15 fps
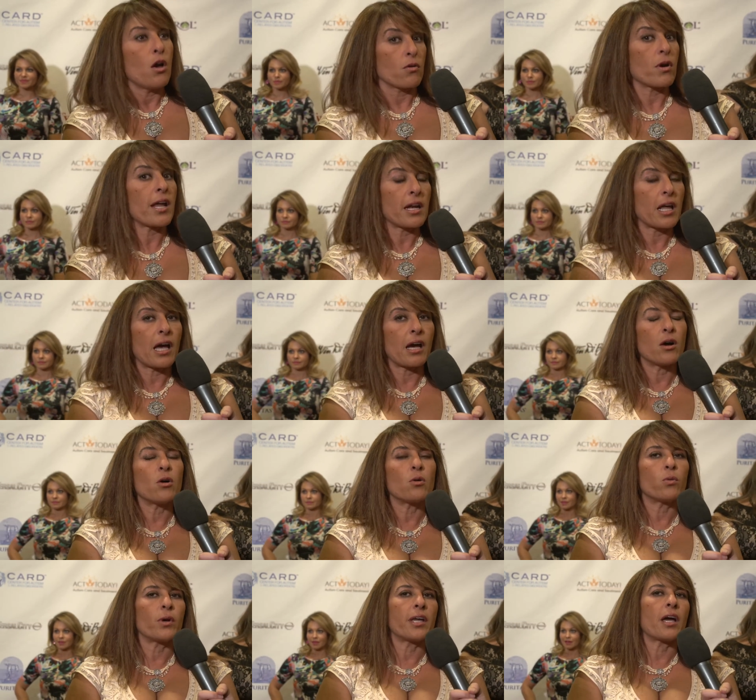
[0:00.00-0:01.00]
Right
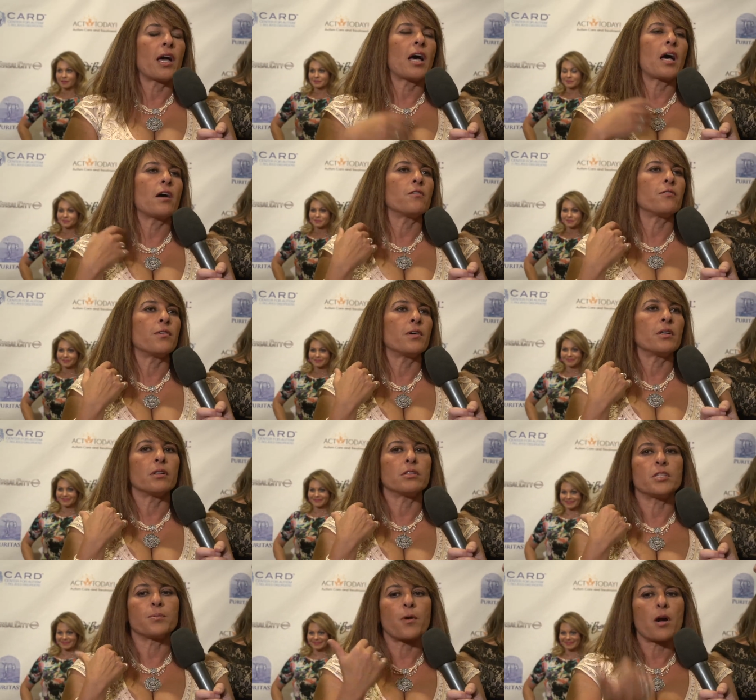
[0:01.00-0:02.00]
now, we have have uh,
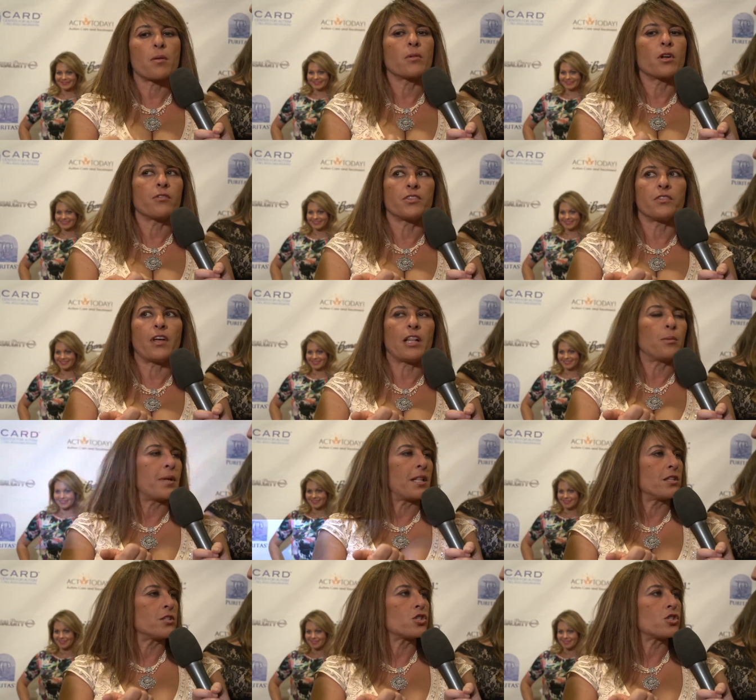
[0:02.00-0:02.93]
Department of Developmental